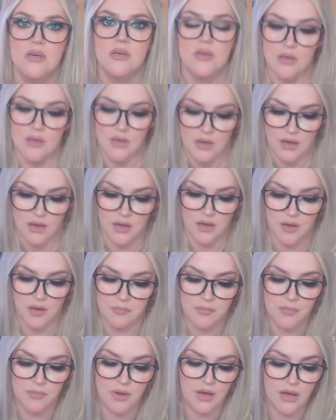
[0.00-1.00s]

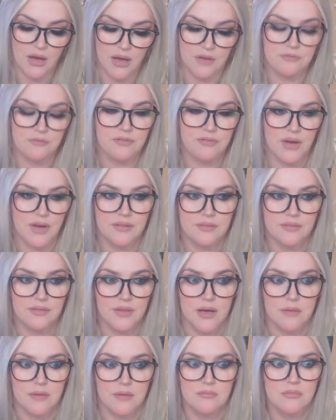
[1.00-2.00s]
I find
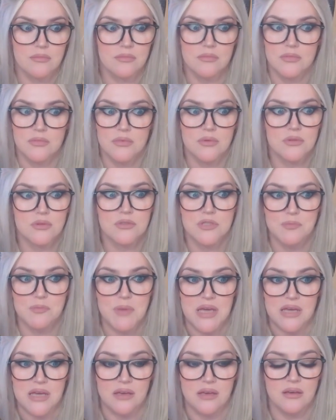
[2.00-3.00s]
them to
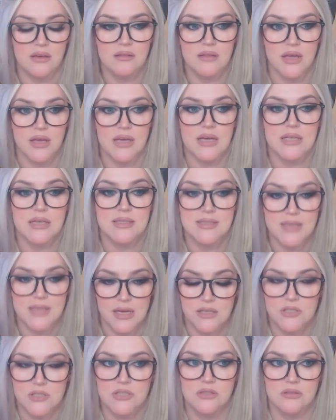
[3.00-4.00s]
be like
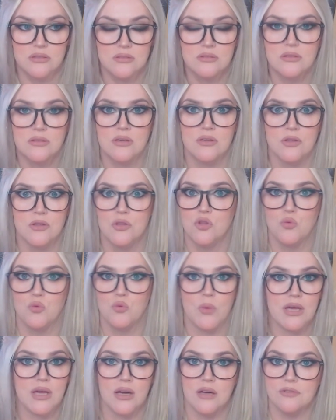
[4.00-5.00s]
essential, and the week
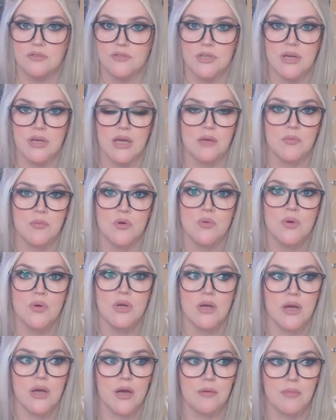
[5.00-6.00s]
after chemo,
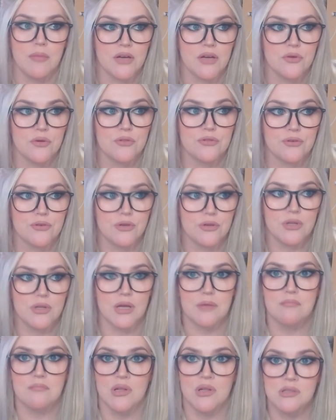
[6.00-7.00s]
I go through like
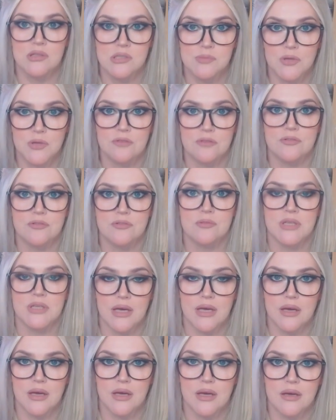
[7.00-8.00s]
multiple of them a
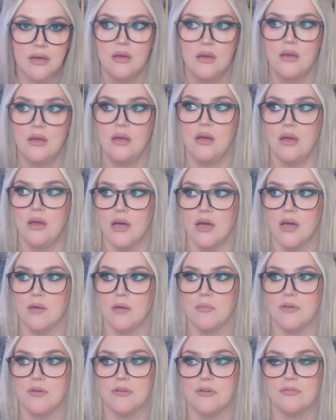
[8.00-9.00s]
day.
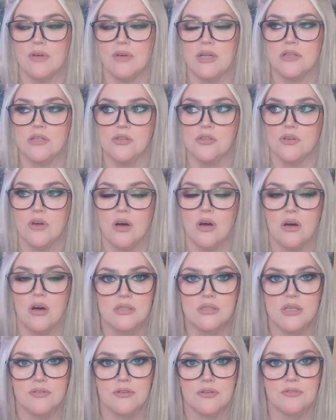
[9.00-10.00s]
If you're feeling too hot,
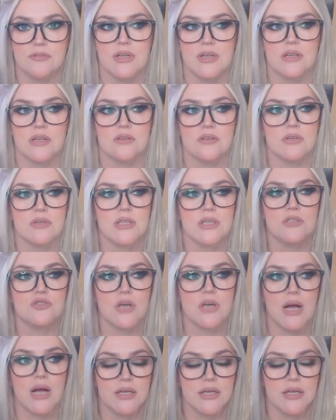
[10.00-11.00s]
if you're feeling really
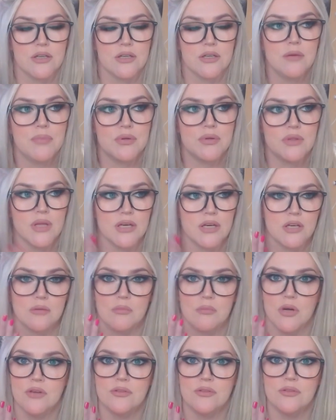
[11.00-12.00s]
dried up, like your
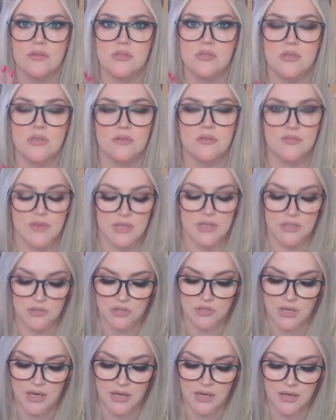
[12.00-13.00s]
mouth and stuff's feeling
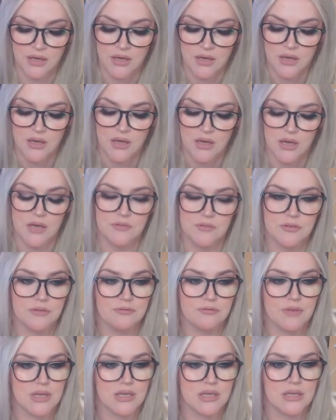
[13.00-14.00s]
dry, if you're
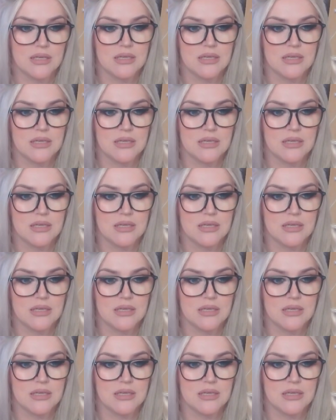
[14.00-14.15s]
feeling